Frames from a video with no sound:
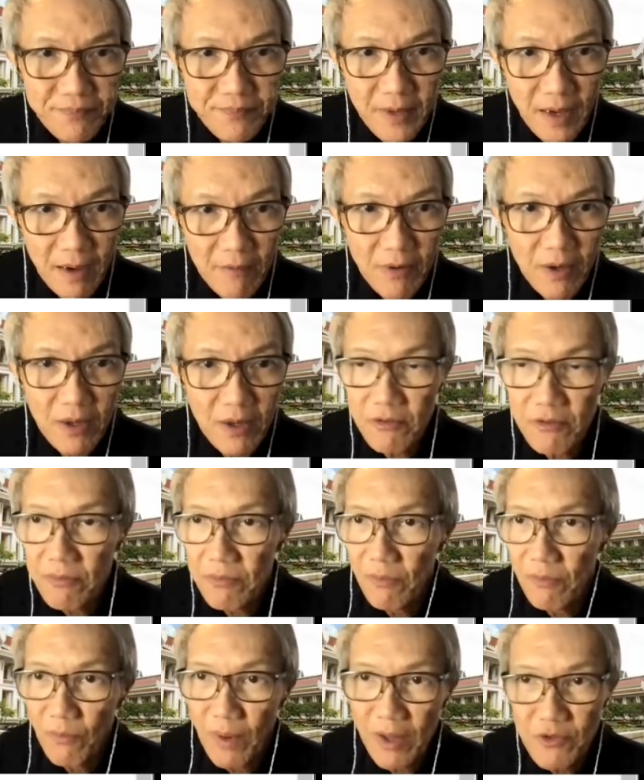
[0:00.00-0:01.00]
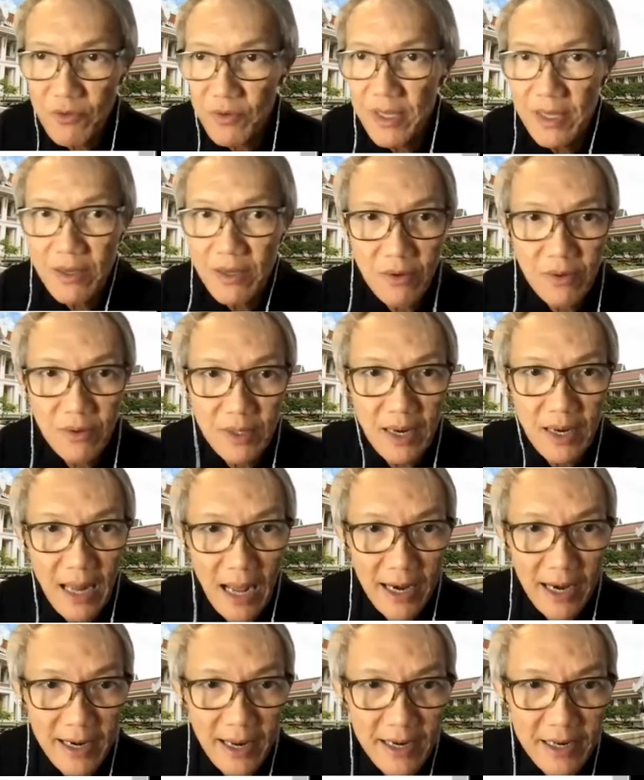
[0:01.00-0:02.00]
Of course, once you decode it
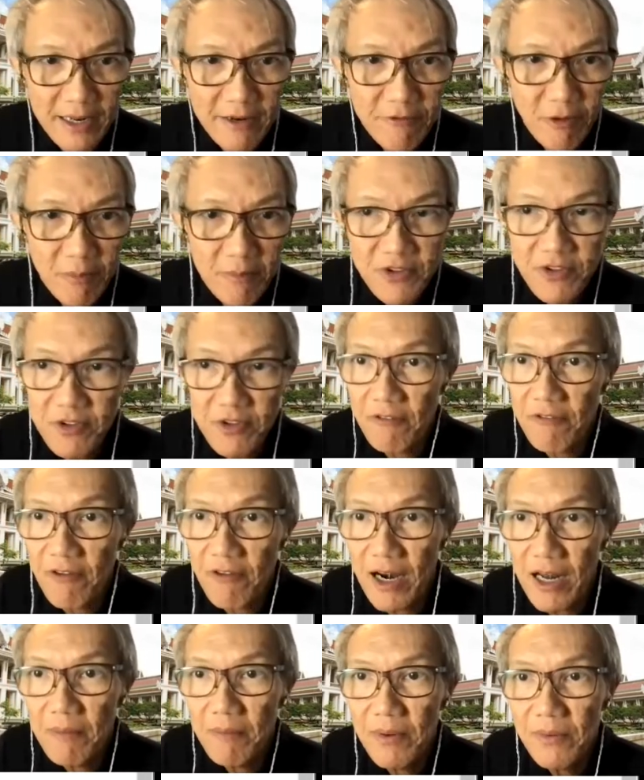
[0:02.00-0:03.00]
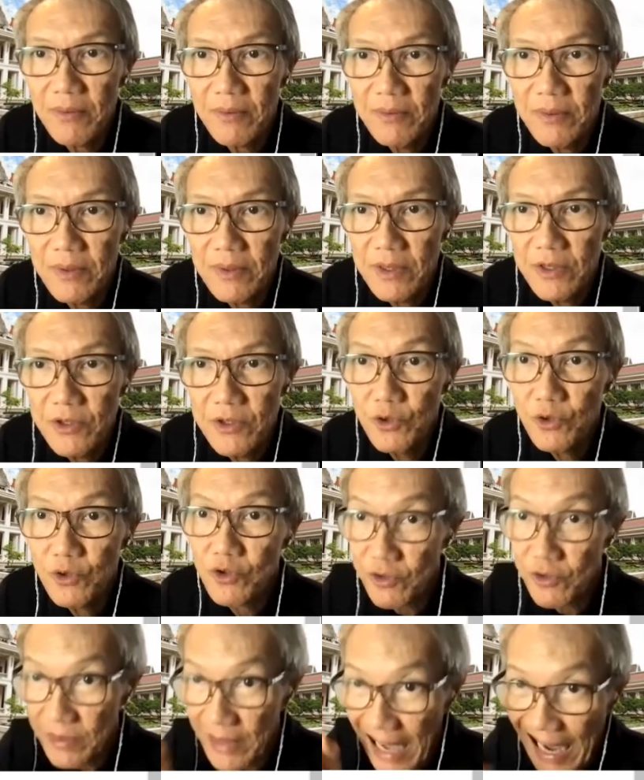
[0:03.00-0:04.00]
and information available, you
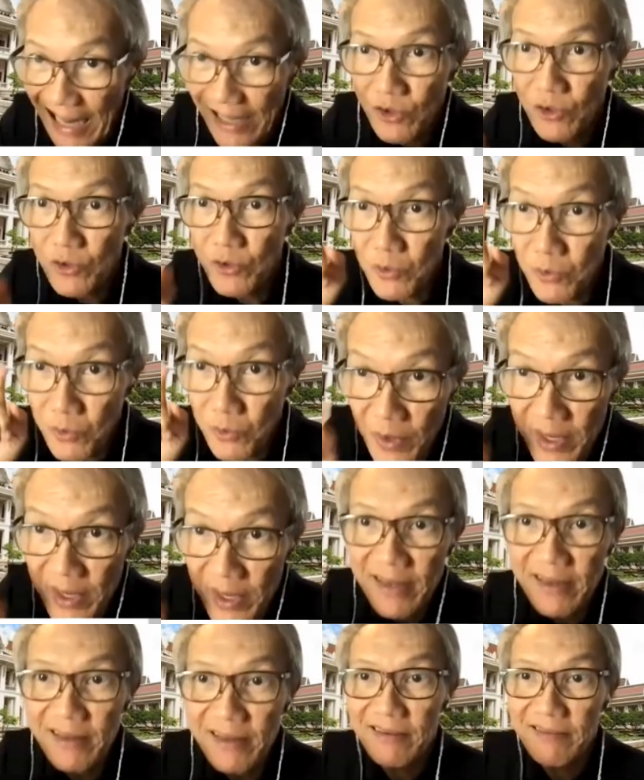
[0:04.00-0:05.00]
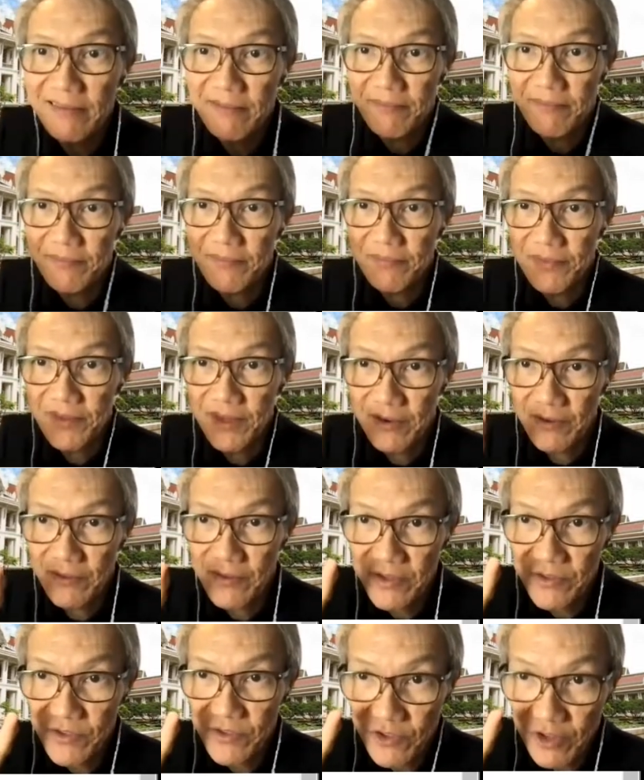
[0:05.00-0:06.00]
start to read the
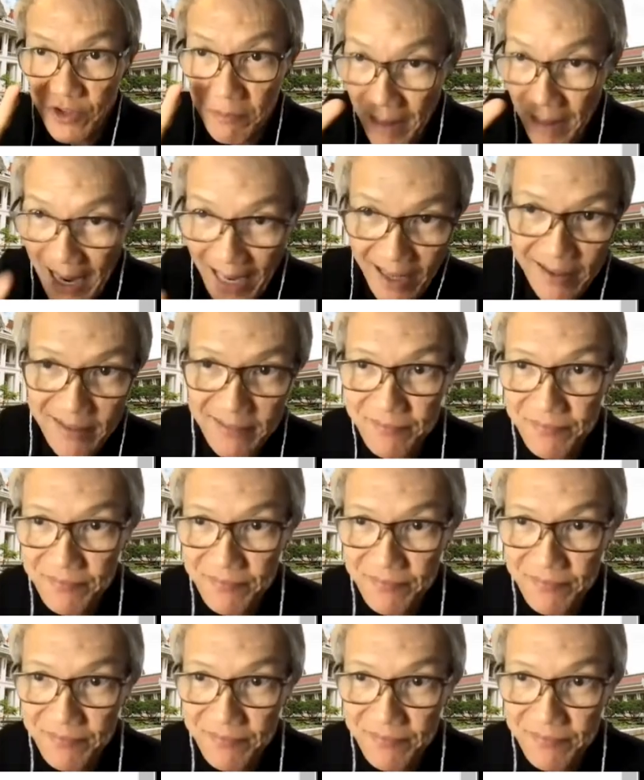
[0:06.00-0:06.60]
register bank.